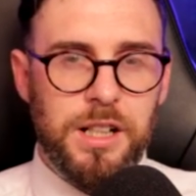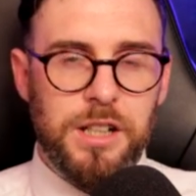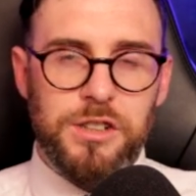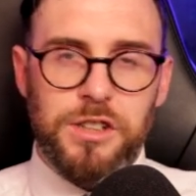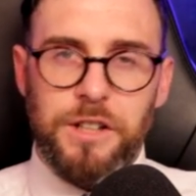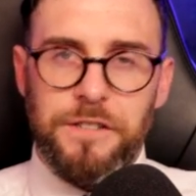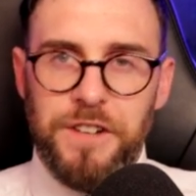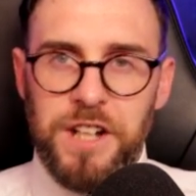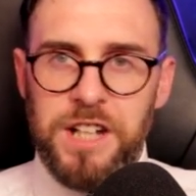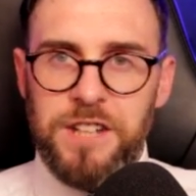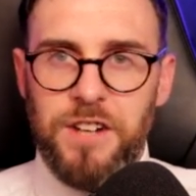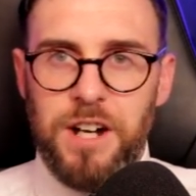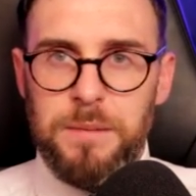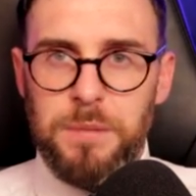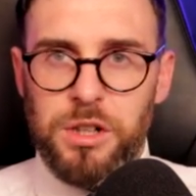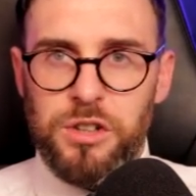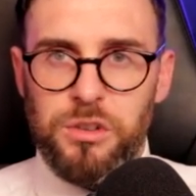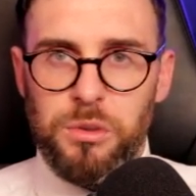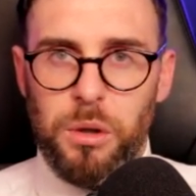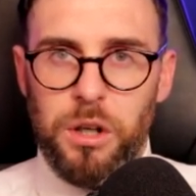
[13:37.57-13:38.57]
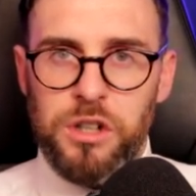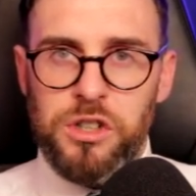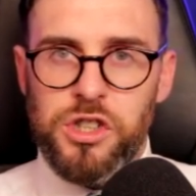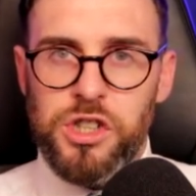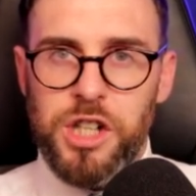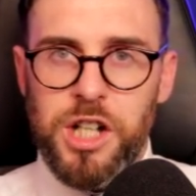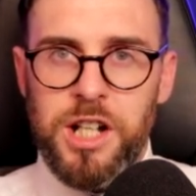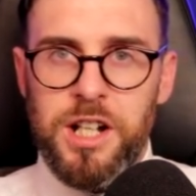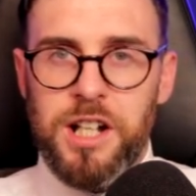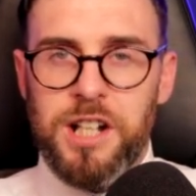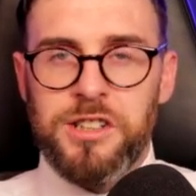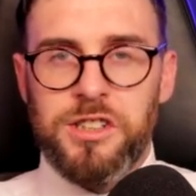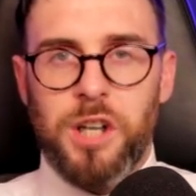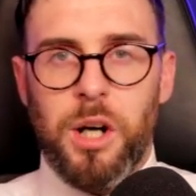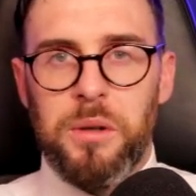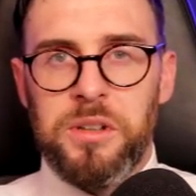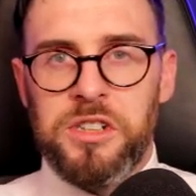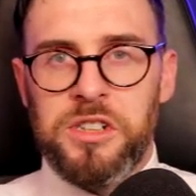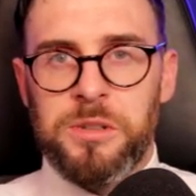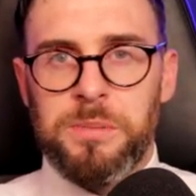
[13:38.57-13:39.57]
So thank you very much for watching. As
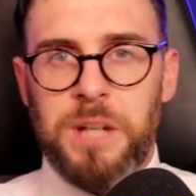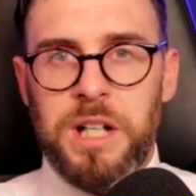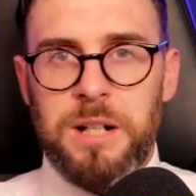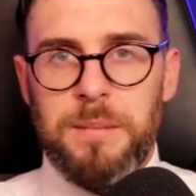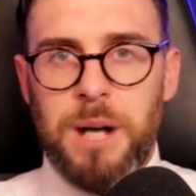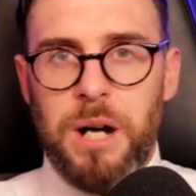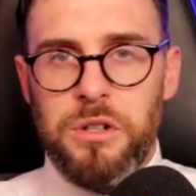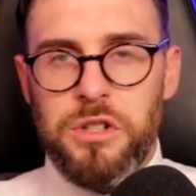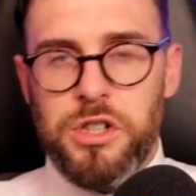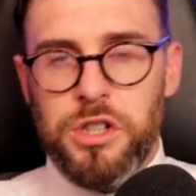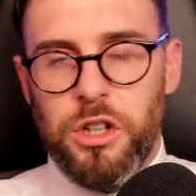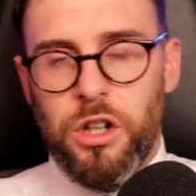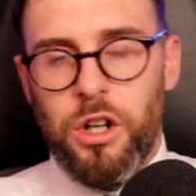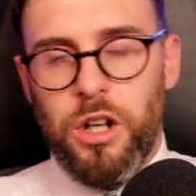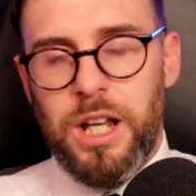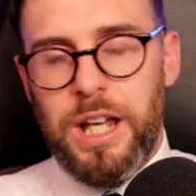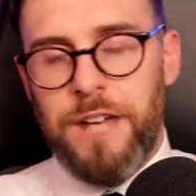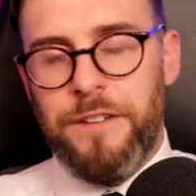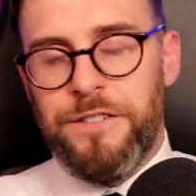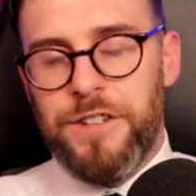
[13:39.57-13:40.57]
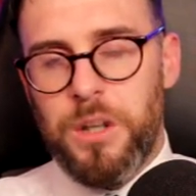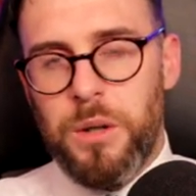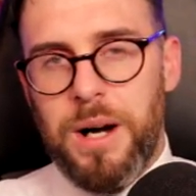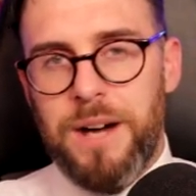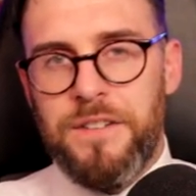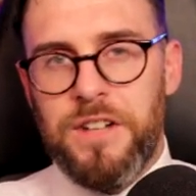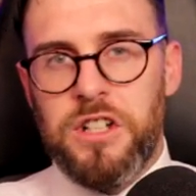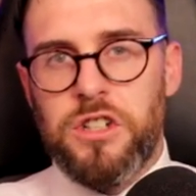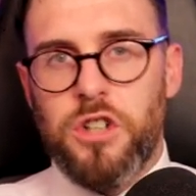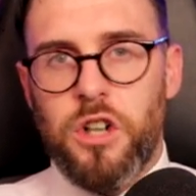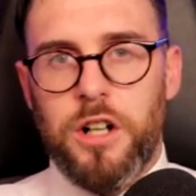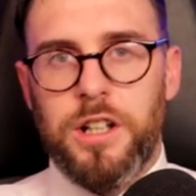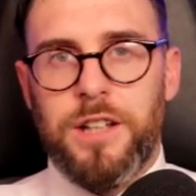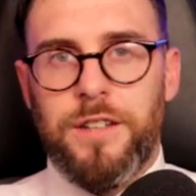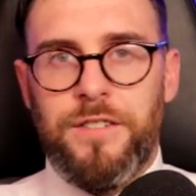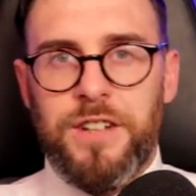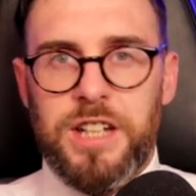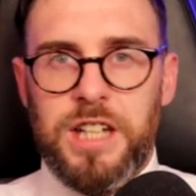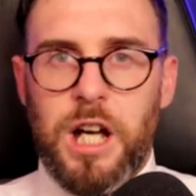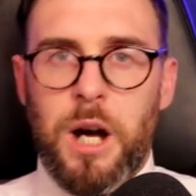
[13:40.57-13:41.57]
always, it's been emotional. If you have enjoyed
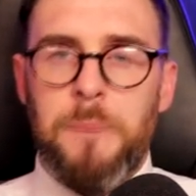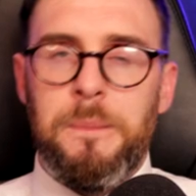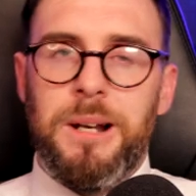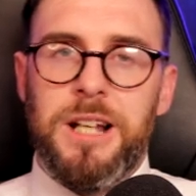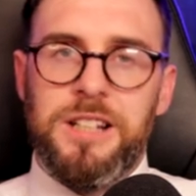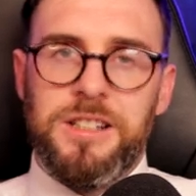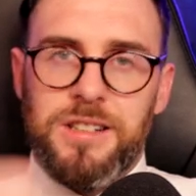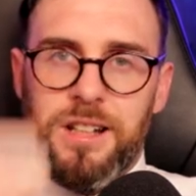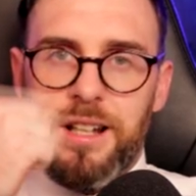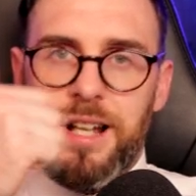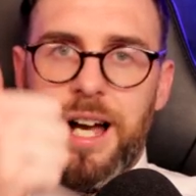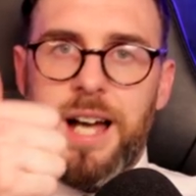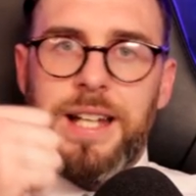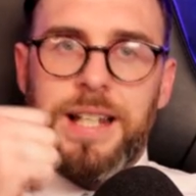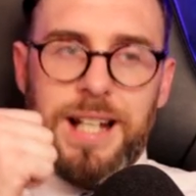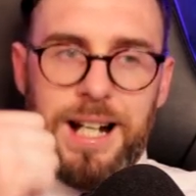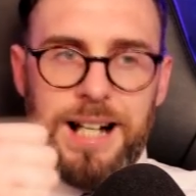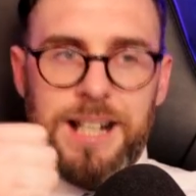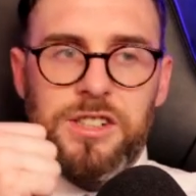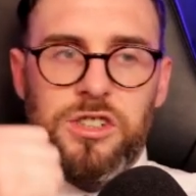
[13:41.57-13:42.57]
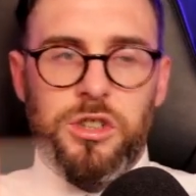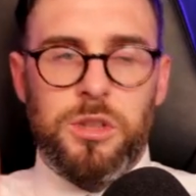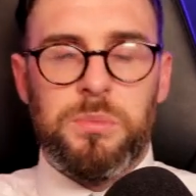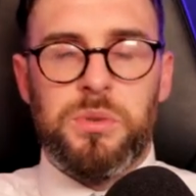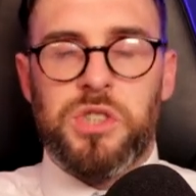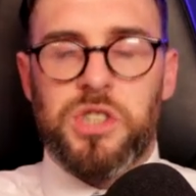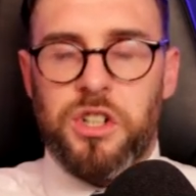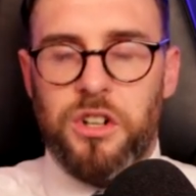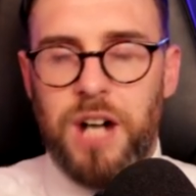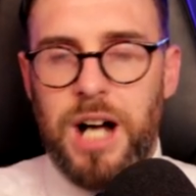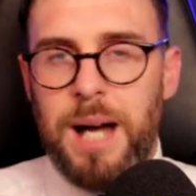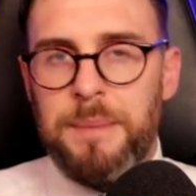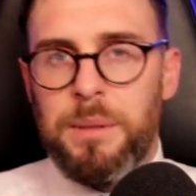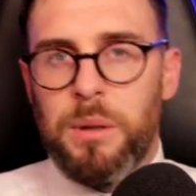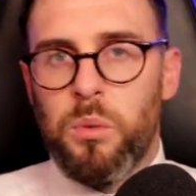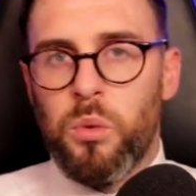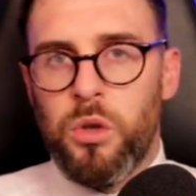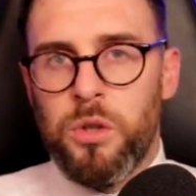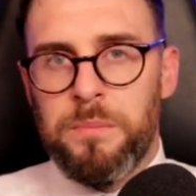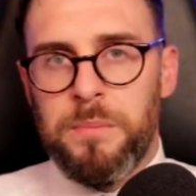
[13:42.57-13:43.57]
the video, please like and subscribe.
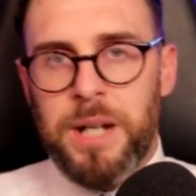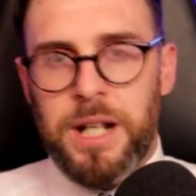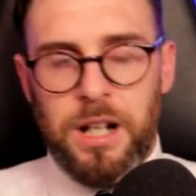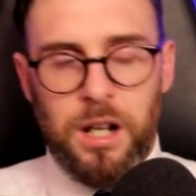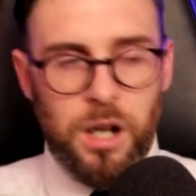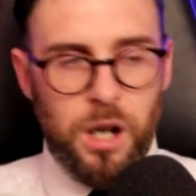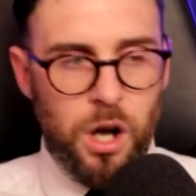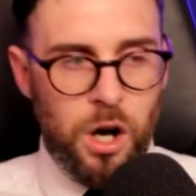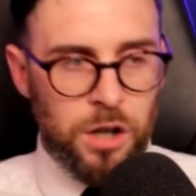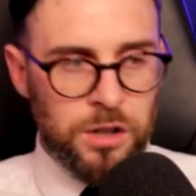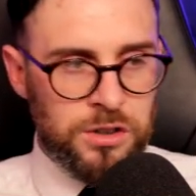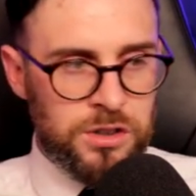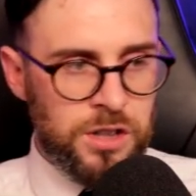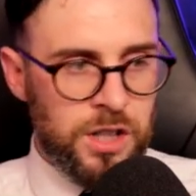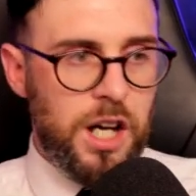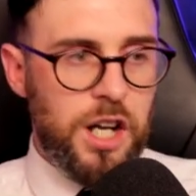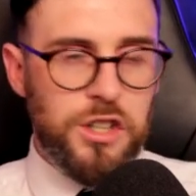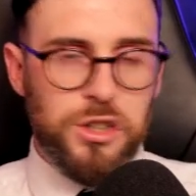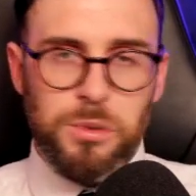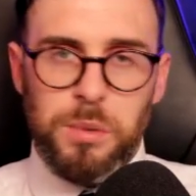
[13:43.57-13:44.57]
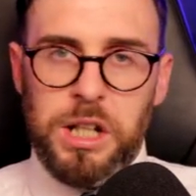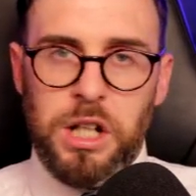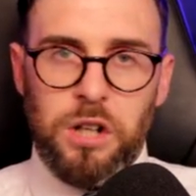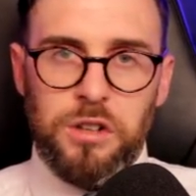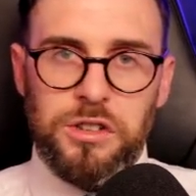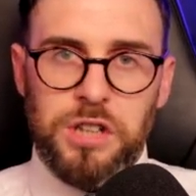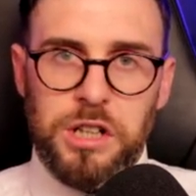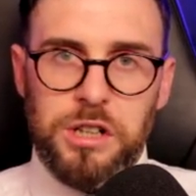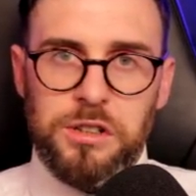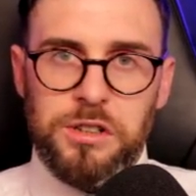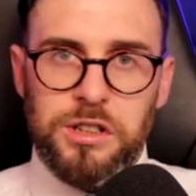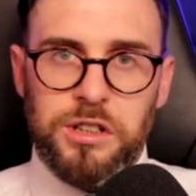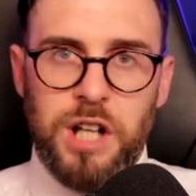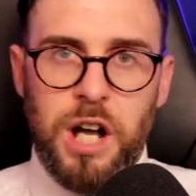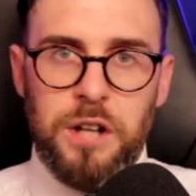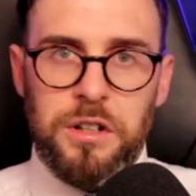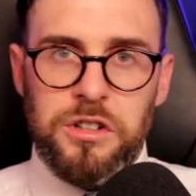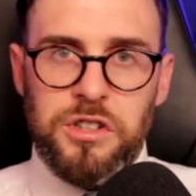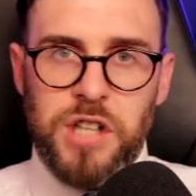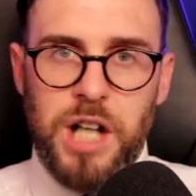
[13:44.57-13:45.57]
It would mean a lot as we continue to
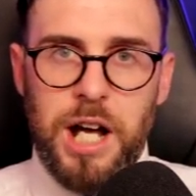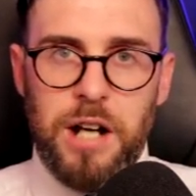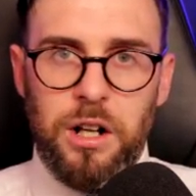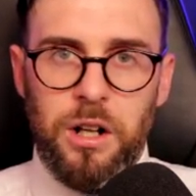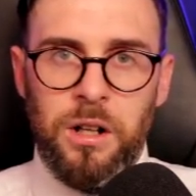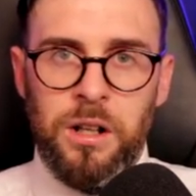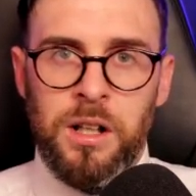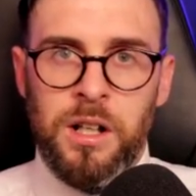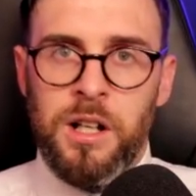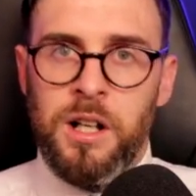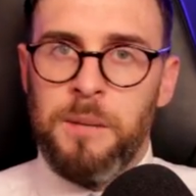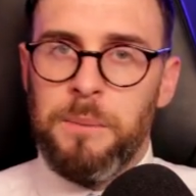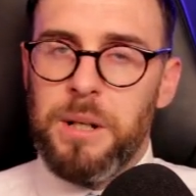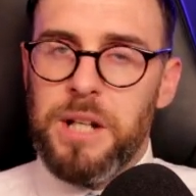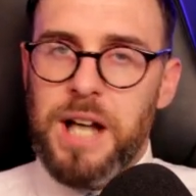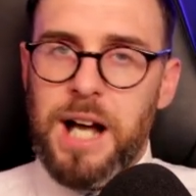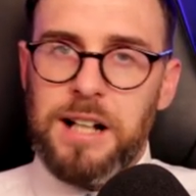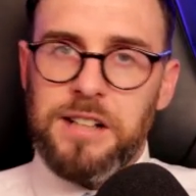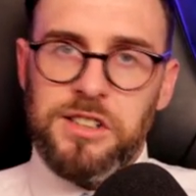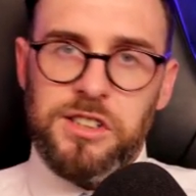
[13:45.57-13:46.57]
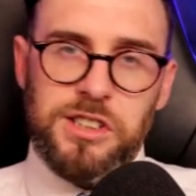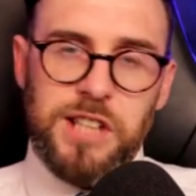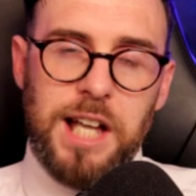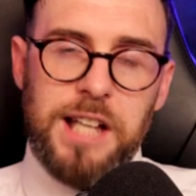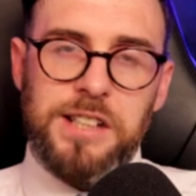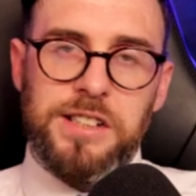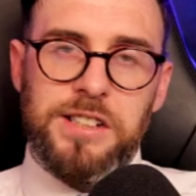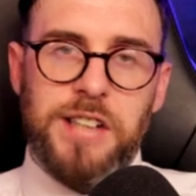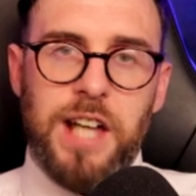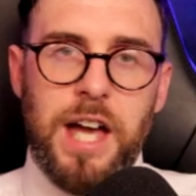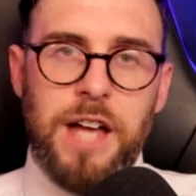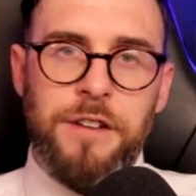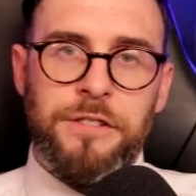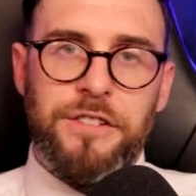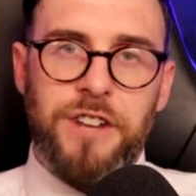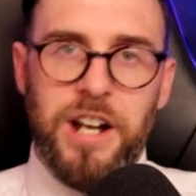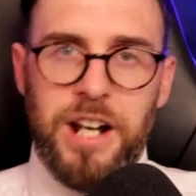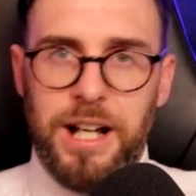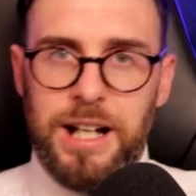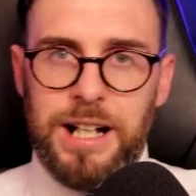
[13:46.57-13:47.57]
grow the channel. But yeah, stay
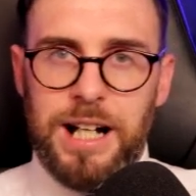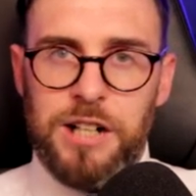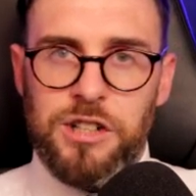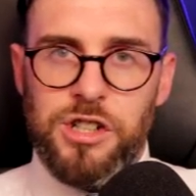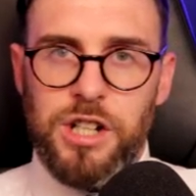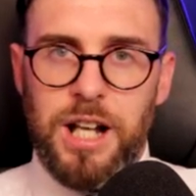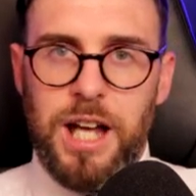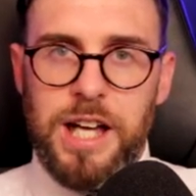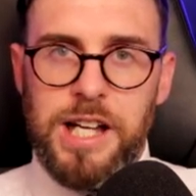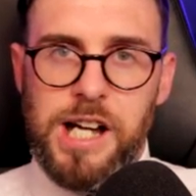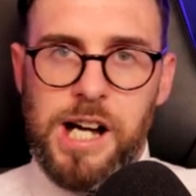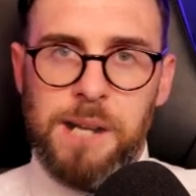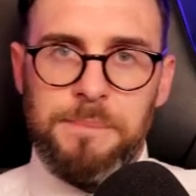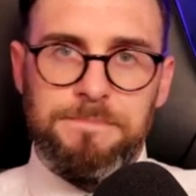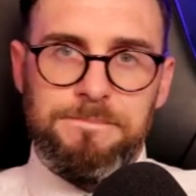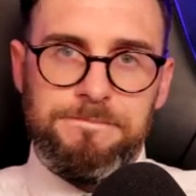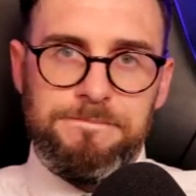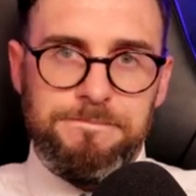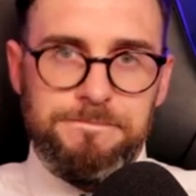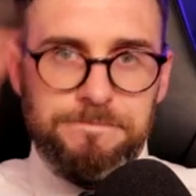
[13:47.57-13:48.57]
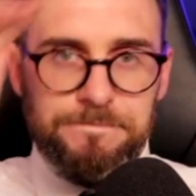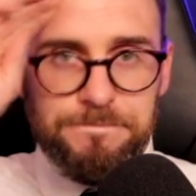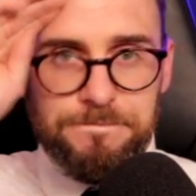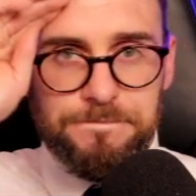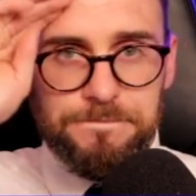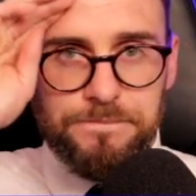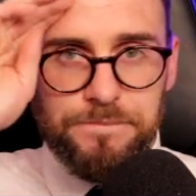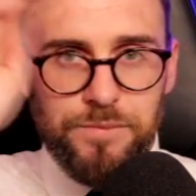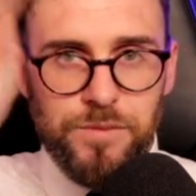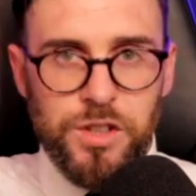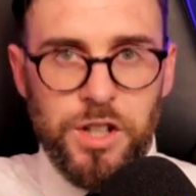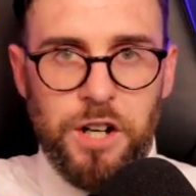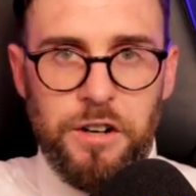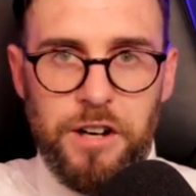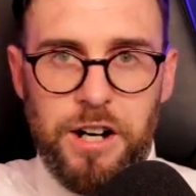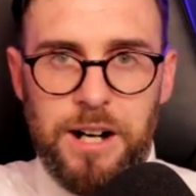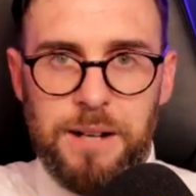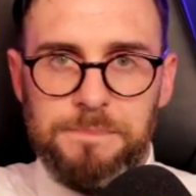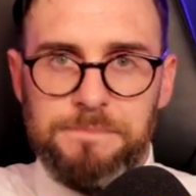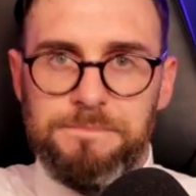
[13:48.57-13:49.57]
safe and I'll catch you later.
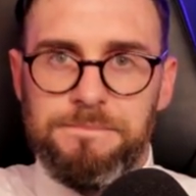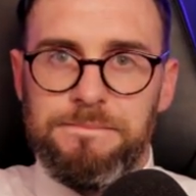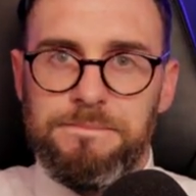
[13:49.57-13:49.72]
Ta-ra.